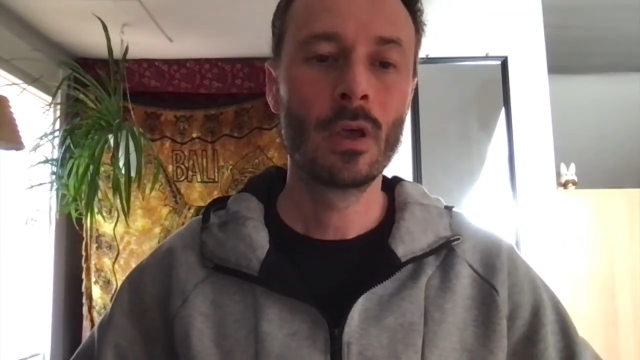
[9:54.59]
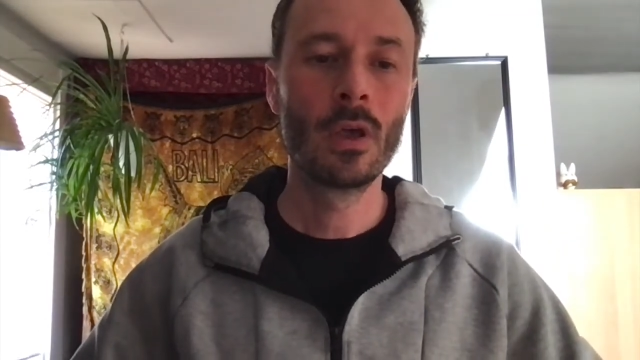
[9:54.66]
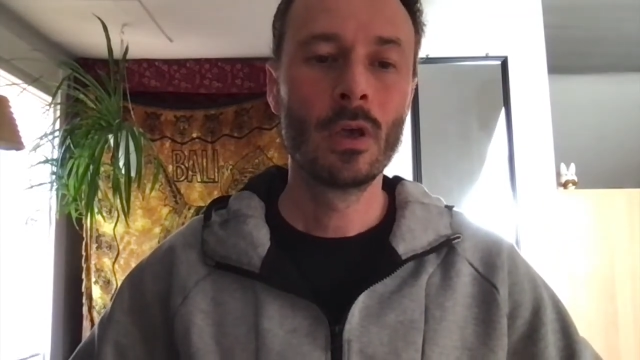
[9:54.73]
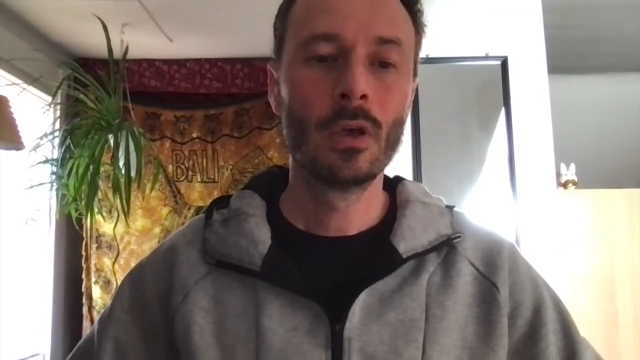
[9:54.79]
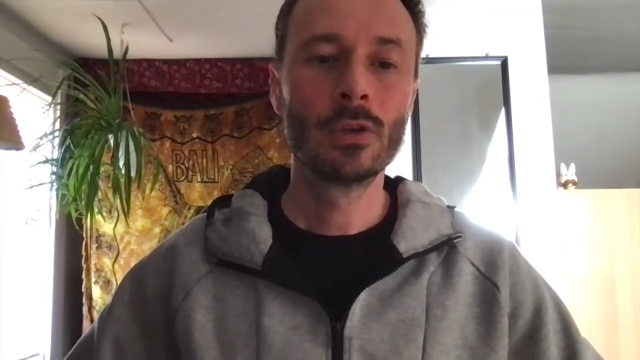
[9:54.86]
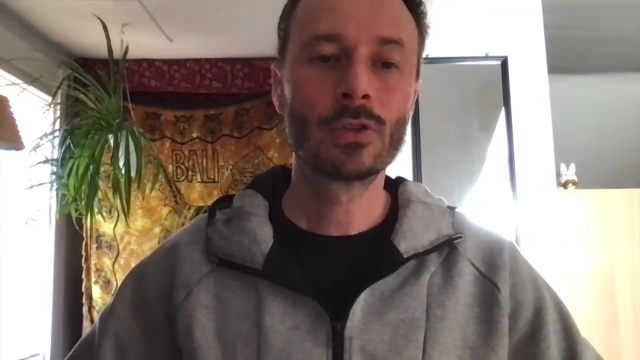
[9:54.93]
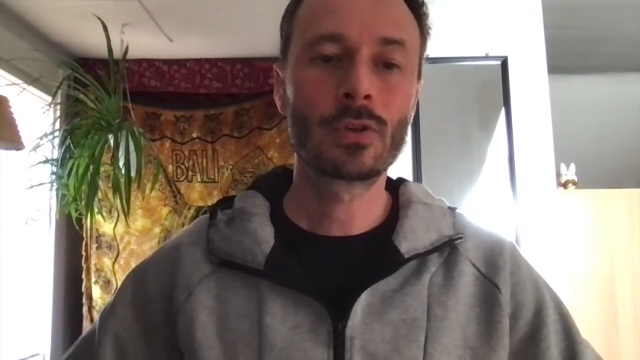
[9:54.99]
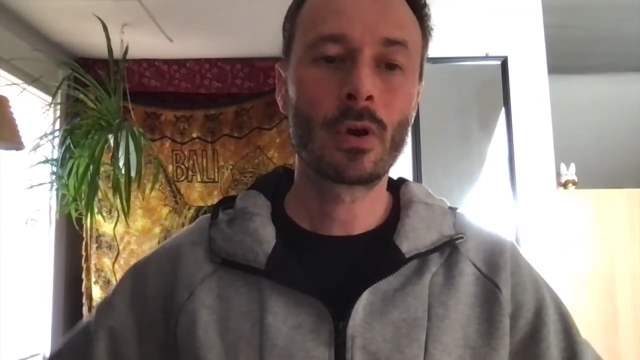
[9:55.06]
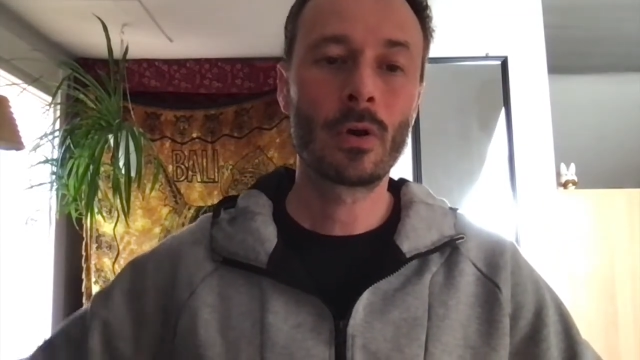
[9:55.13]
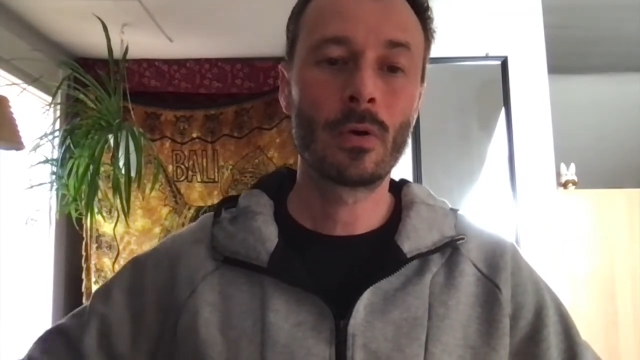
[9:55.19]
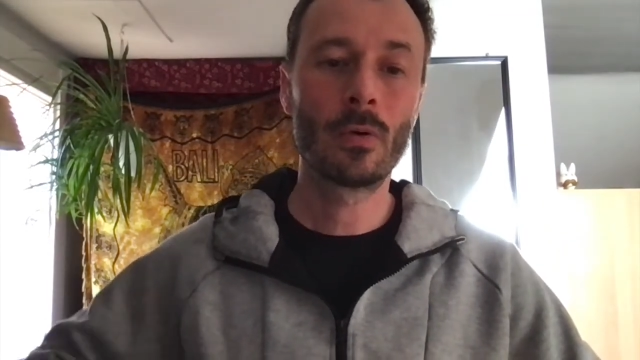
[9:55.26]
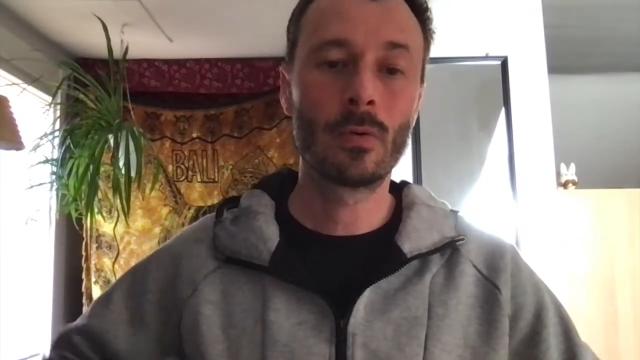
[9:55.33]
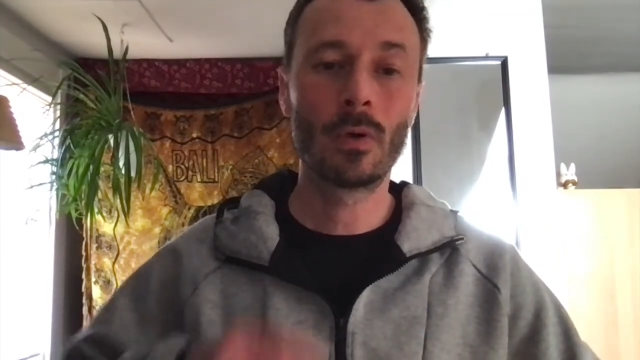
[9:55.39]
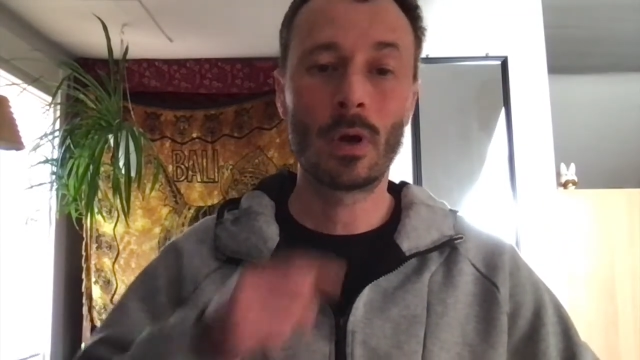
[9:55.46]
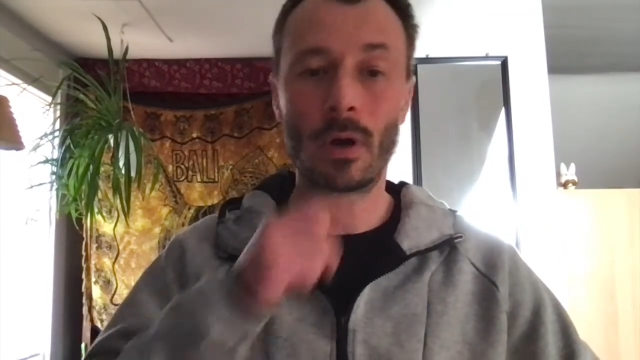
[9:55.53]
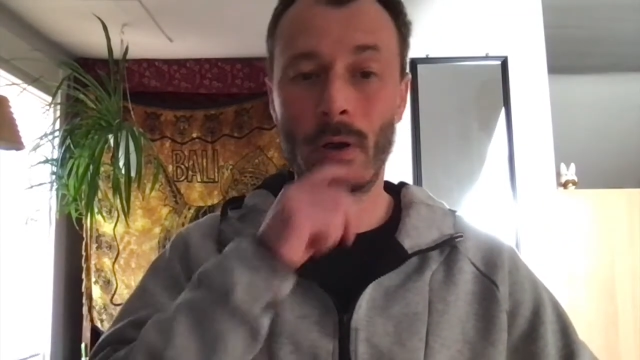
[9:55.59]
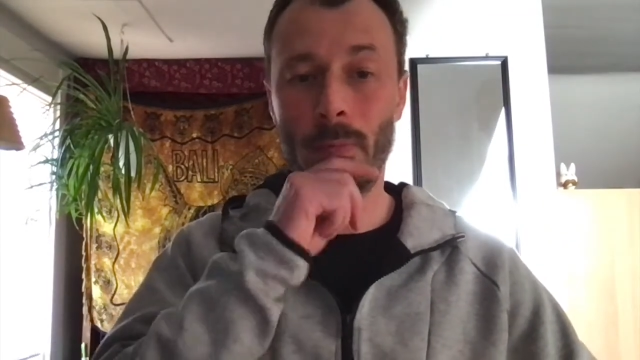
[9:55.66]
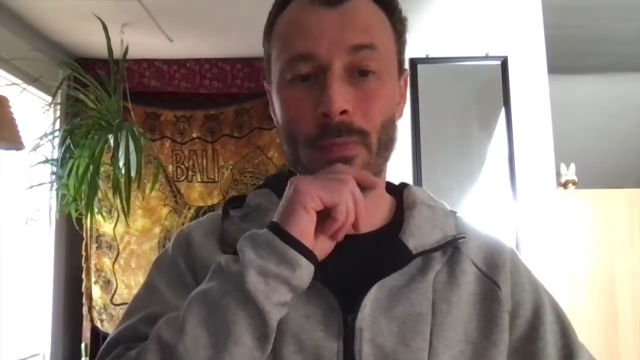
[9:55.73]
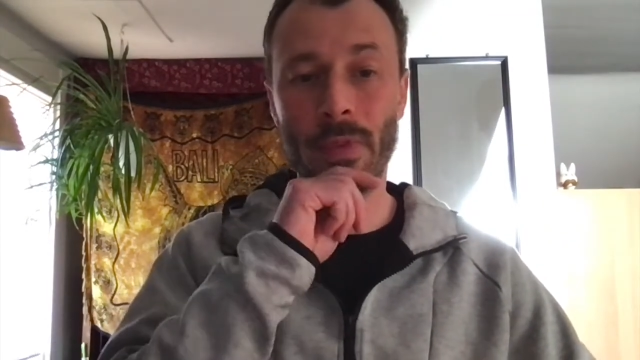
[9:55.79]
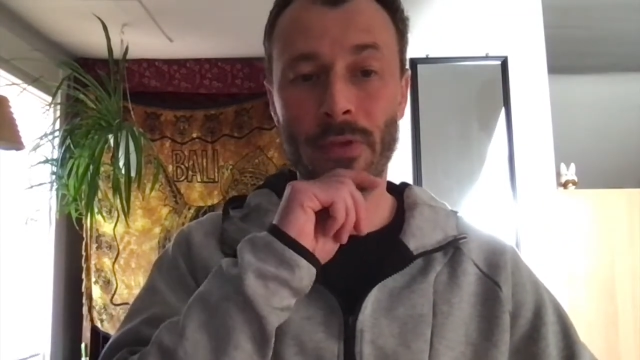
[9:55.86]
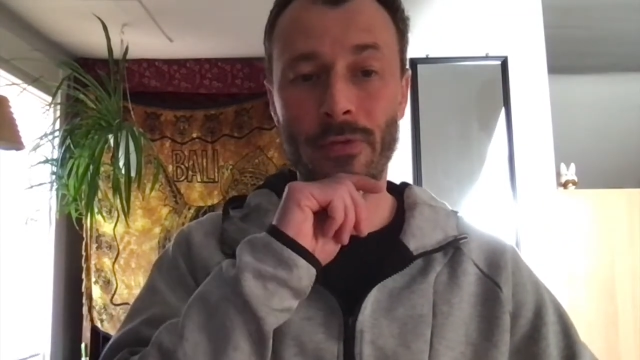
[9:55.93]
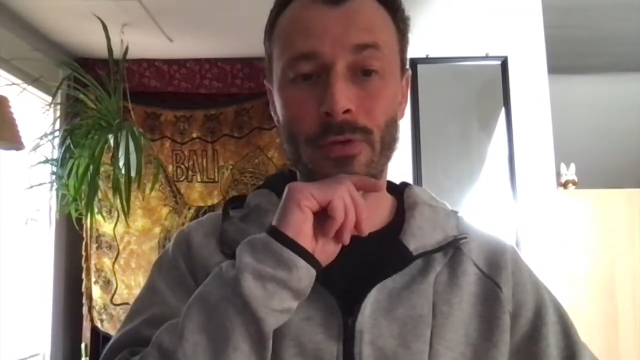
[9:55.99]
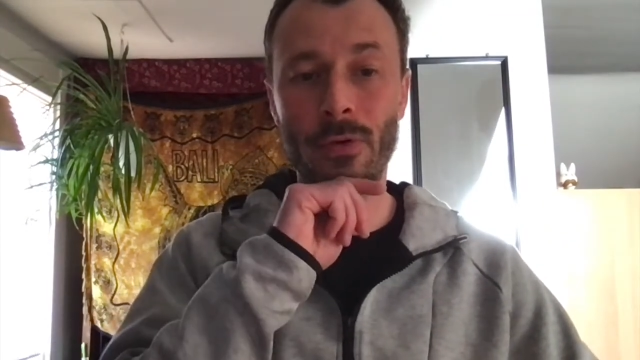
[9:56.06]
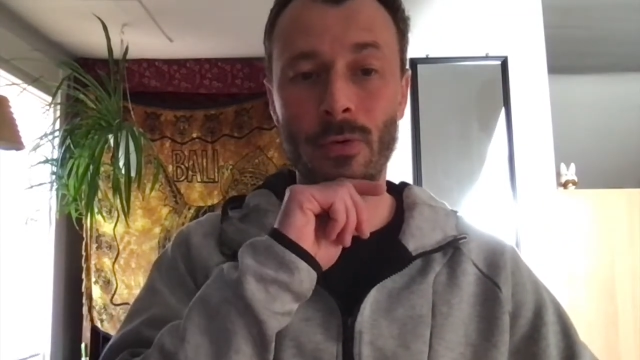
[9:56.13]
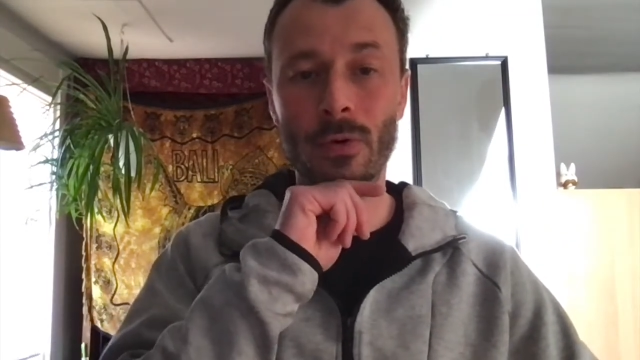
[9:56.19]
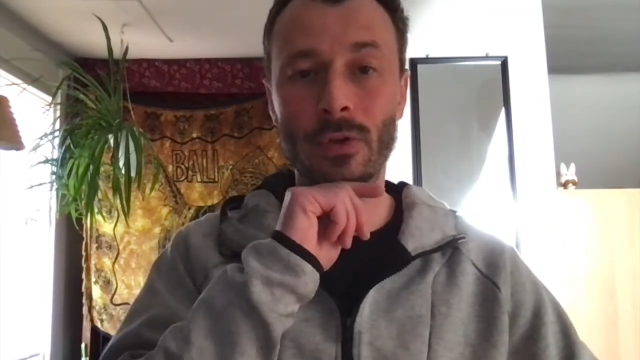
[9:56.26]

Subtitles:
So if you